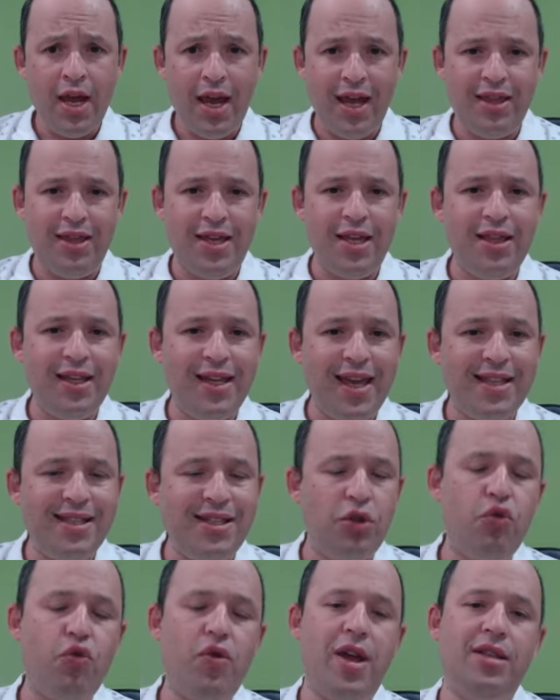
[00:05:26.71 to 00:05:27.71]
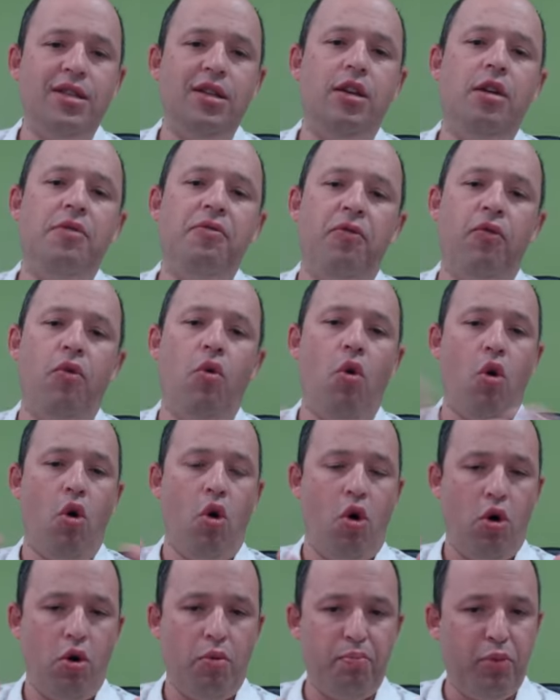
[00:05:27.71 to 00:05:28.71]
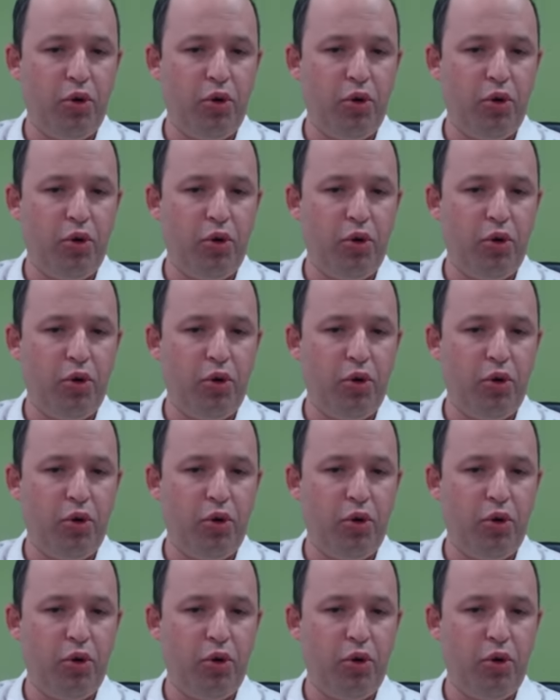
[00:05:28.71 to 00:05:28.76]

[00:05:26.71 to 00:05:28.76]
and then getting ready for